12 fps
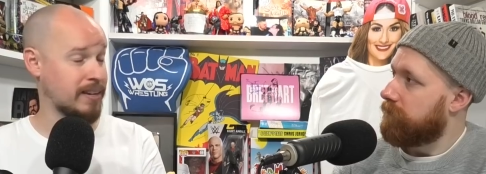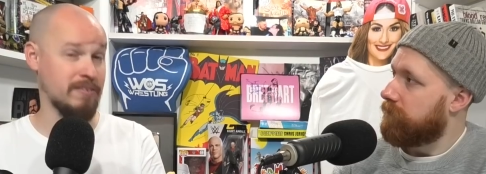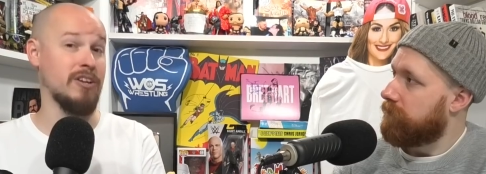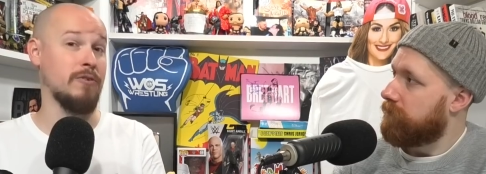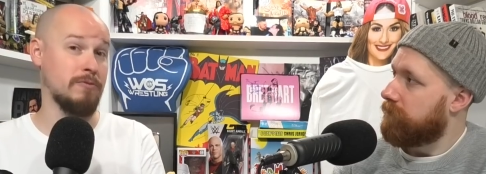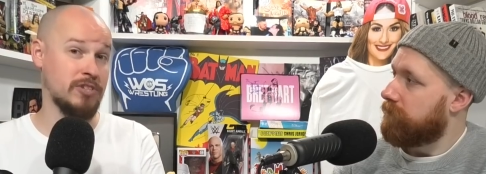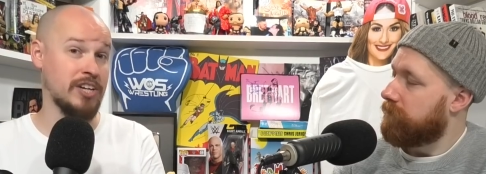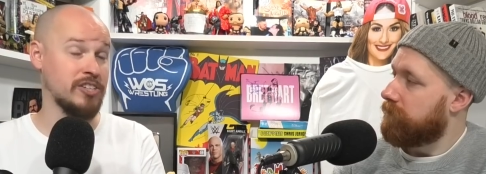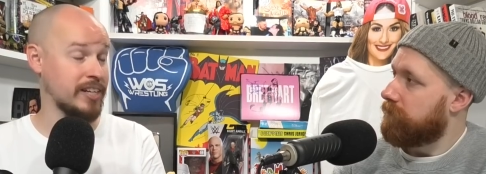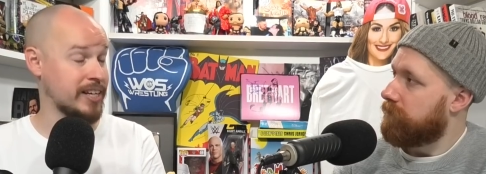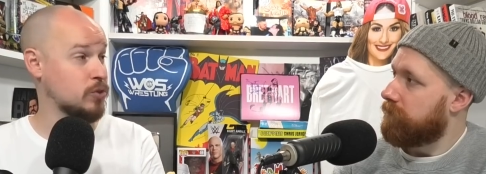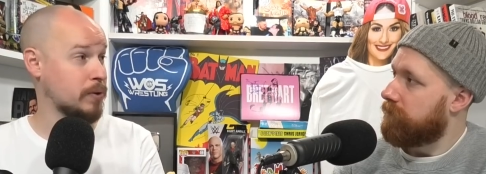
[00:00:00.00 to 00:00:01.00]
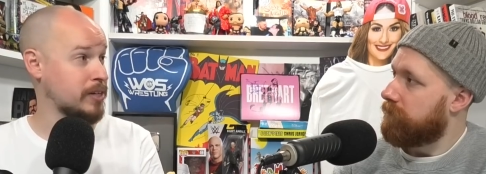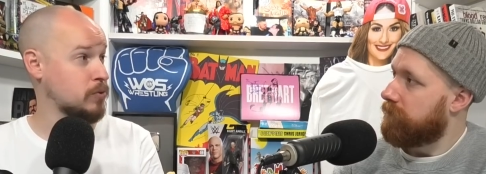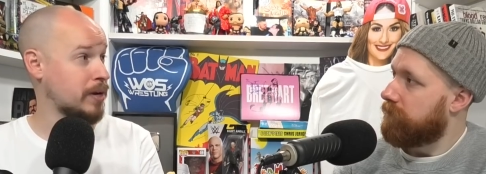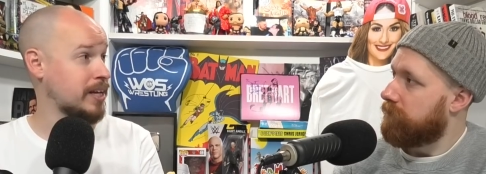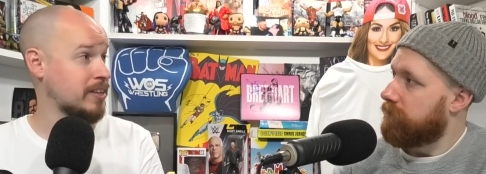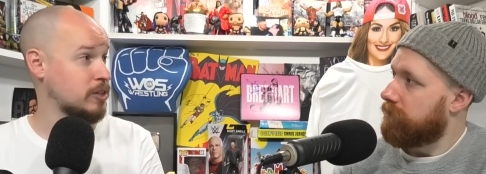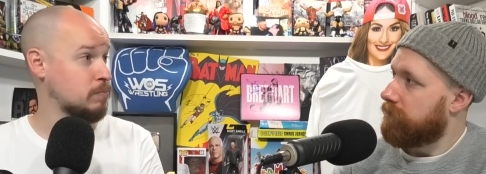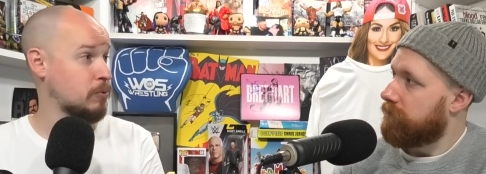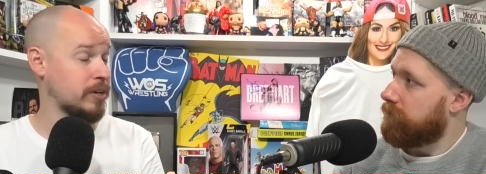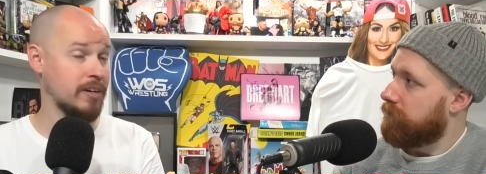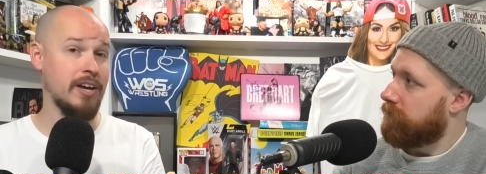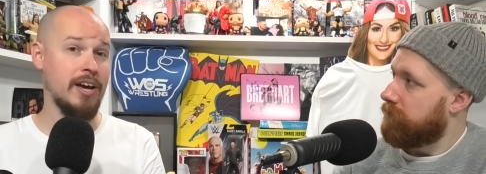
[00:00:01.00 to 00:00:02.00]
Speaker 1: and you know, essentially is 2020 at this
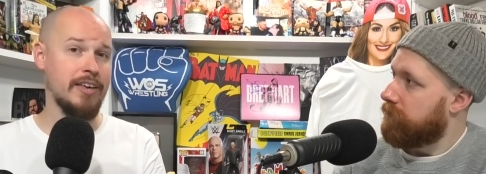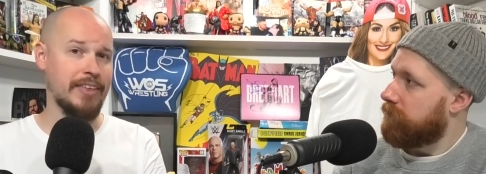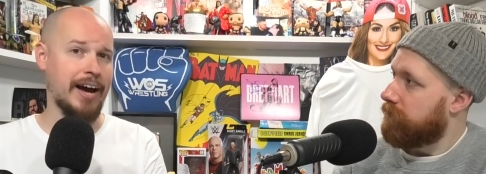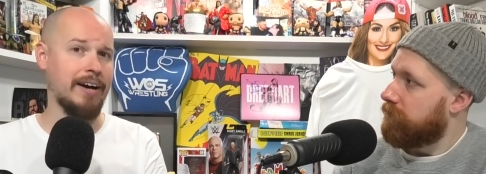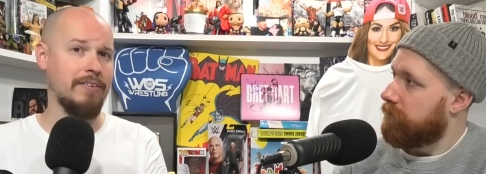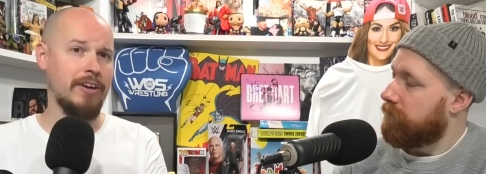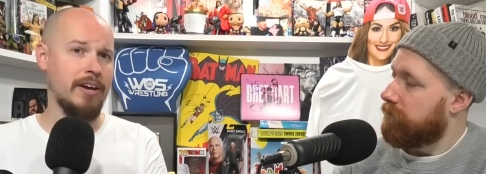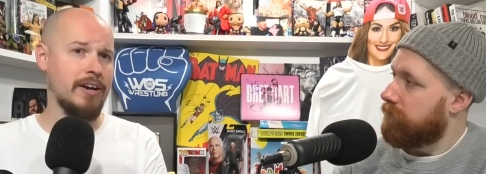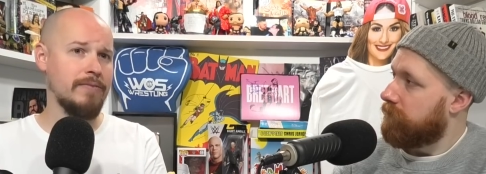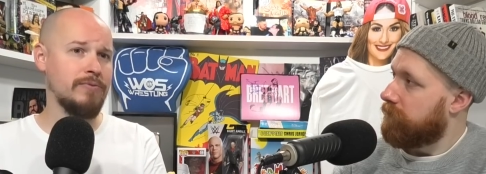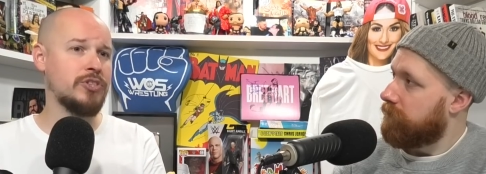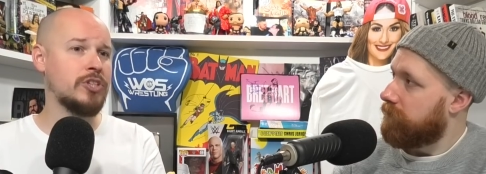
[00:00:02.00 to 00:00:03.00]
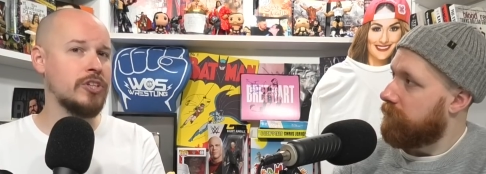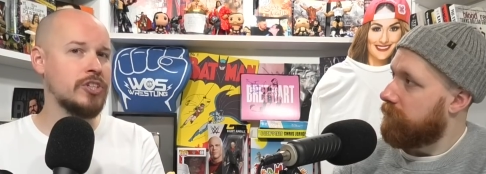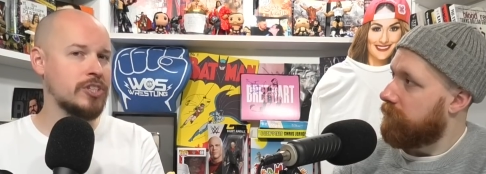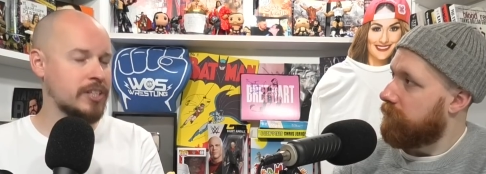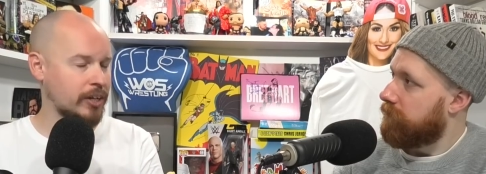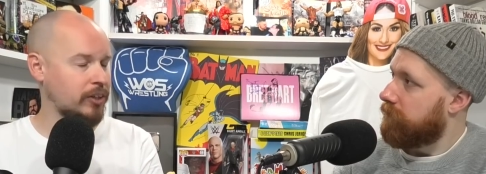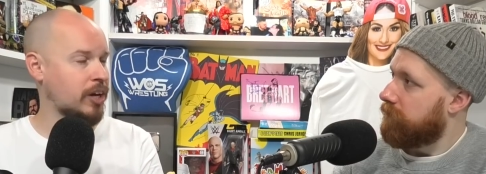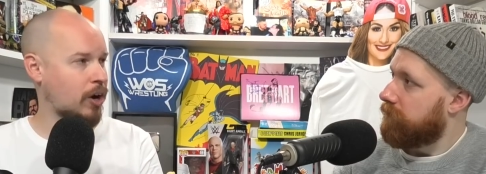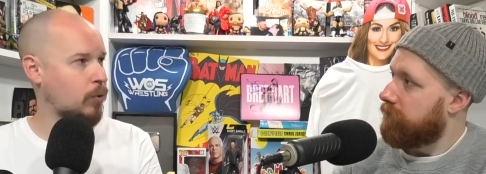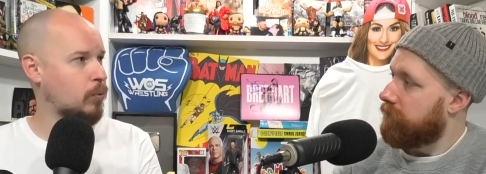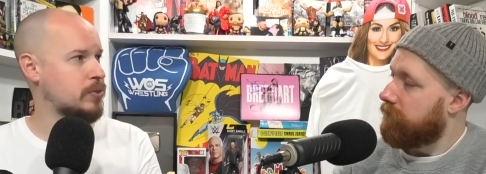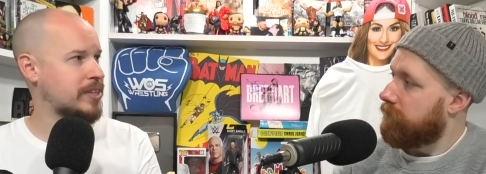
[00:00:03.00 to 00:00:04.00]
point, that to still
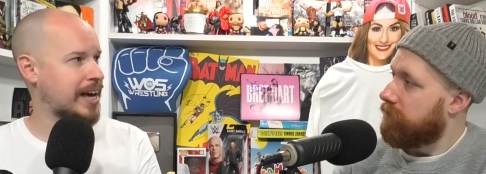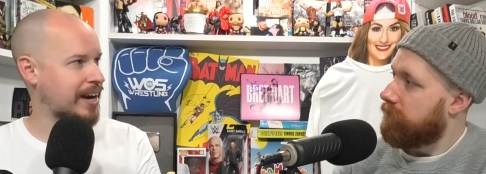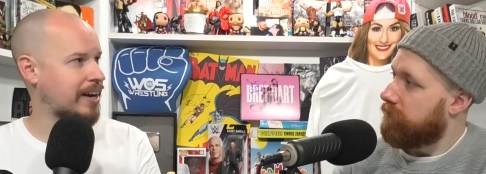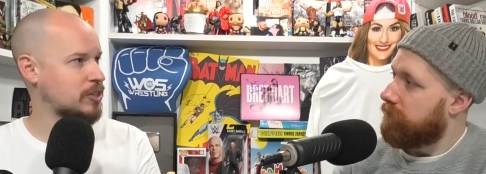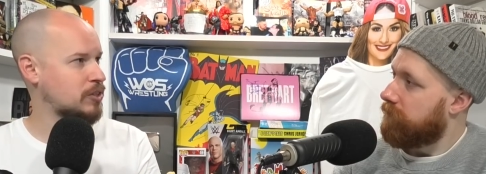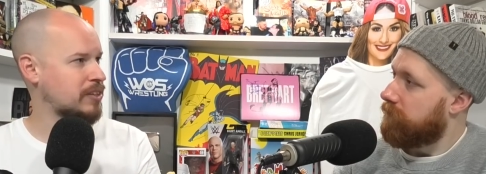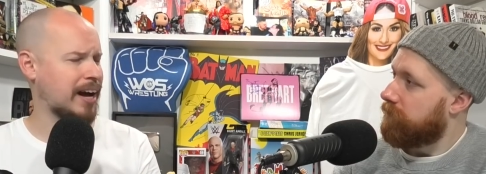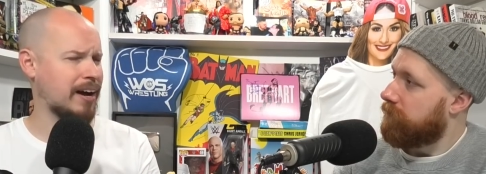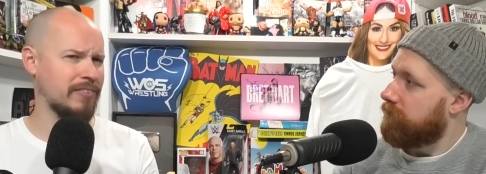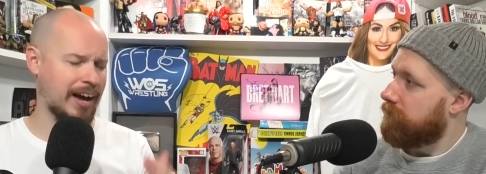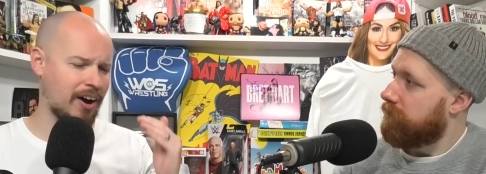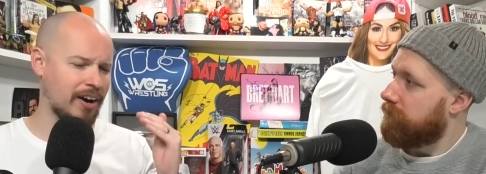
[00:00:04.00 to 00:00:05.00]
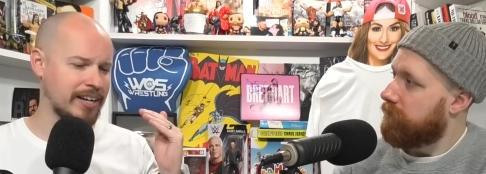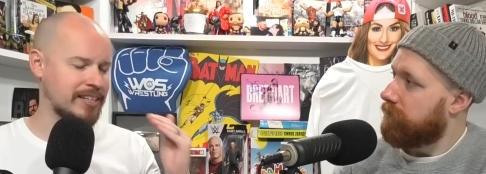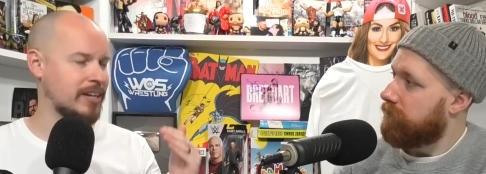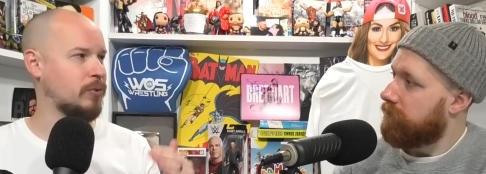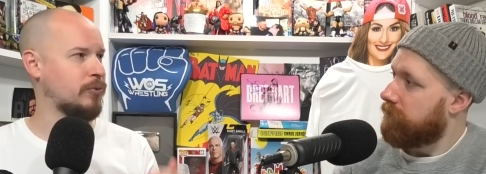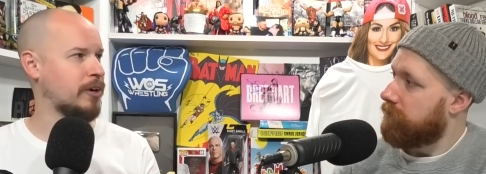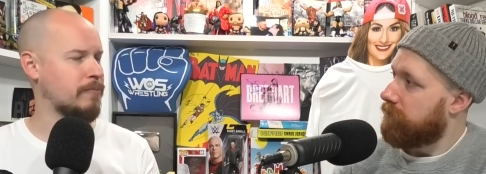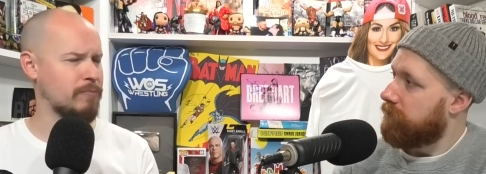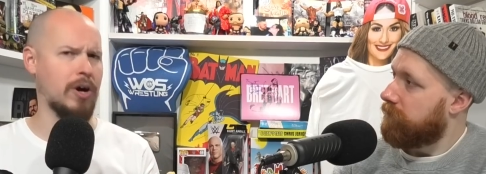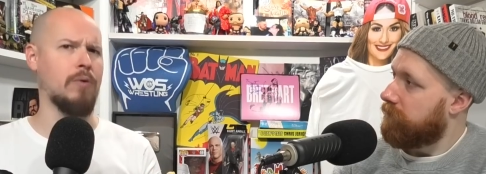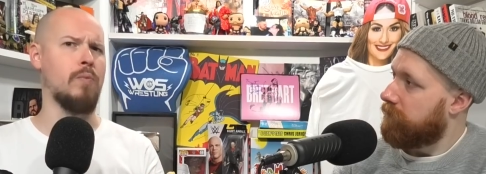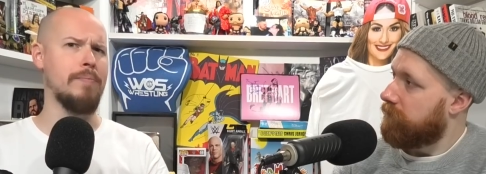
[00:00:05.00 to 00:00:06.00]
hold that as, that that ideal that
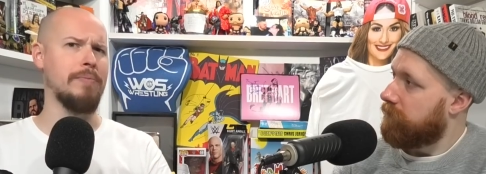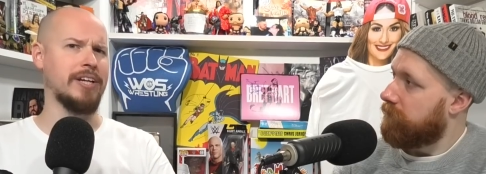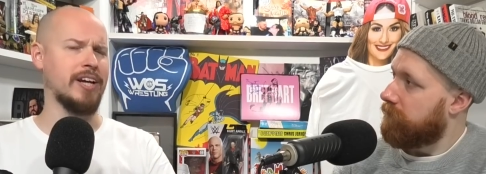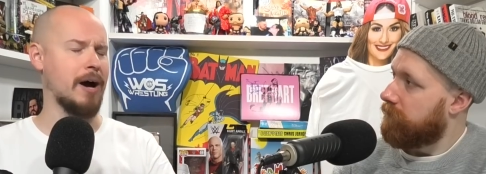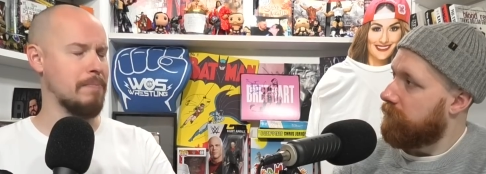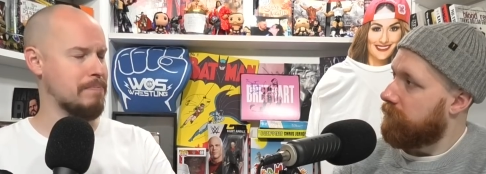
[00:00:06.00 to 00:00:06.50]
well women can't